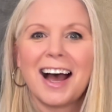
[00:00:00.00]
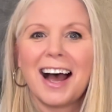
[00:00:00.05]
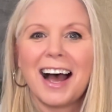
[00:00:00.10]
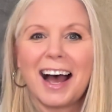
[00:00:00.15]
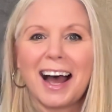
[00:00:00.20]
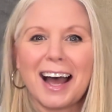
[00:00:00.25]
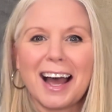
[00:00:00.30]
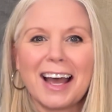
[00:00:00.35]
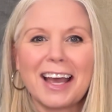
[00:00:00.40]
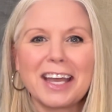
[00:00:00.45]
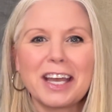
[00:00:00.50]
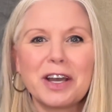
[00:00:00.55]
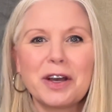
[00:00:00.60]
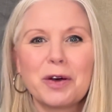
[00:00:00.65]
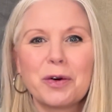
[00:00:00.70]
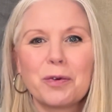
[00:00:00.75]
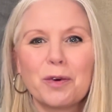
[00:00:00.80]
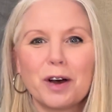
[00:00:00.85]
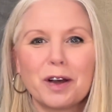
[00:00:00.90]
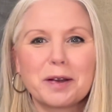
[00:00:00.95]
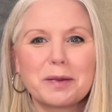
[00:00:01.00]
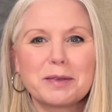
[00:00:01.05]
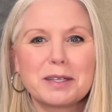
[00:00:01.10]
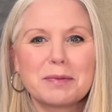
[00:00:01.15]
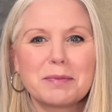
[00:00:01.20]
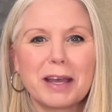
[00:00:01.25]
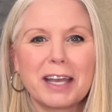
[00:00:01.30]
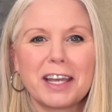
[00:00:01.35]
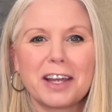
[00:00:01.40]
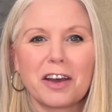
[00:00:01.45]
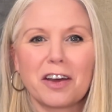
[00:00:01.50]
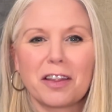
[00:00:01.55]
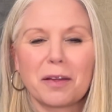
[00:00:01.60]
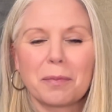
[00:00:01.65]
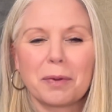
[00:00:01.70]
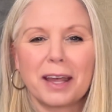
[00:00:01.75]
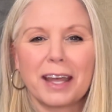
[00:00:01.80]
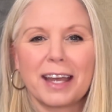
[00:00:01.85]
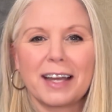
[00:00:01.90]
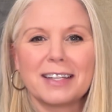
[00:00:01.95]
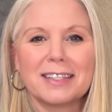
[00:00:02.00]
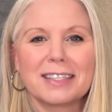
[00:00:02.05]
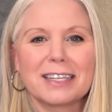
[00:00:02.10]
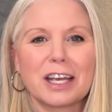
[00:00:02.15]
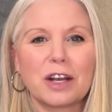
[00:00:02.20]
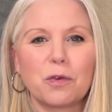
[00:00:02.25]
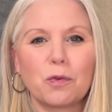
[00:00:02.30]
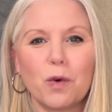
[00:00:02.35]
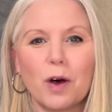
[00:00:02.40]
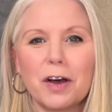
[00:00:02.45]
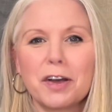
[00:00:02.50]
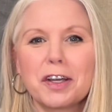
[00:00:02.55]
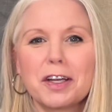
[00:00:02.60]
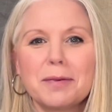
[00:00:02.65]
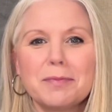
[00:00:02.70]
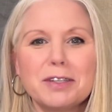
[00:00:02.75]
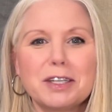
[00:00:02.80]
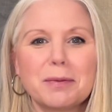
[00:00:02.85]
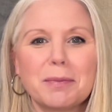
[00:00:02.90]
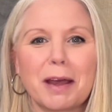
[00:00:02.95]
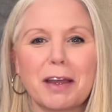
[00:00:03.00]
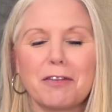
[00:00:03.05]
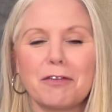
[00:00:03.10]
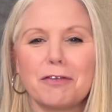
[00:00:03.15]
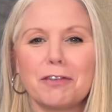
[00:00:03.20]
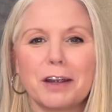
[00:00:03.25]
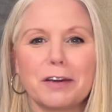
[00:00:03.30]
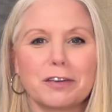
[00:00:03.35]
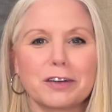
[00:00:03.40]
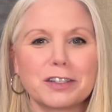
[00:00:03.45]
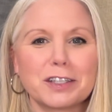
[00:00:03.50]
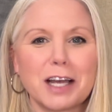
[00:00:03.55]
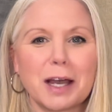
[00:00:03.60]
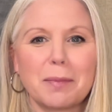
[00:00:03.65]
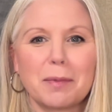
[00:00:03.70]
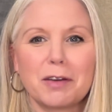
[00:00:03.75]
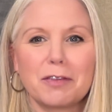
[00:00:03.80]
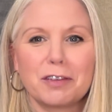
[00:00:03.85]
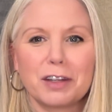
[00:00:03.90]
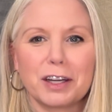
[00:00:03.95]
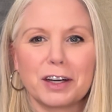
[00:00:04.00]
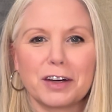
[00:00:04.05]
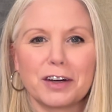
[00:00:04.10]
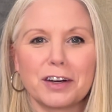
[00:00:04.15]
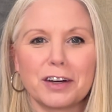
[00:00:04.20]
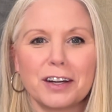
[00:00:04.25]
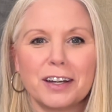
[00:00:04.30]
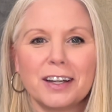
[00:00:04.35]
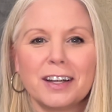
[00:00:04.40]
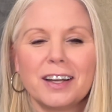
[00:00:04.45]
Hi, welcome to Making All the Plans, and welcome to my favorite time of year,